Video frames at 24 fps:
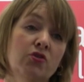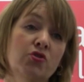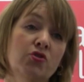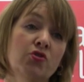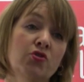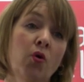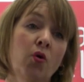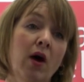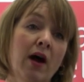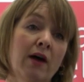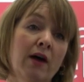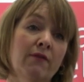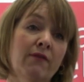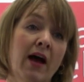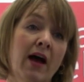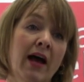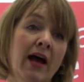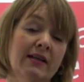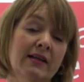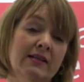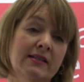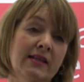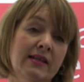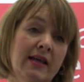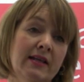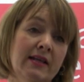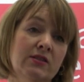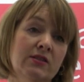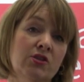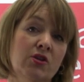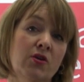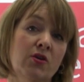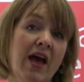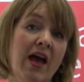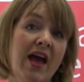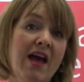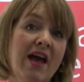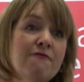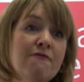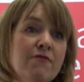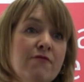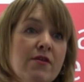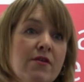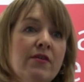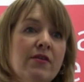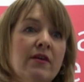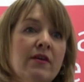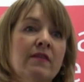do not have access to
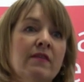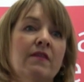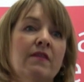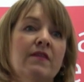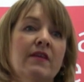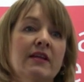everything that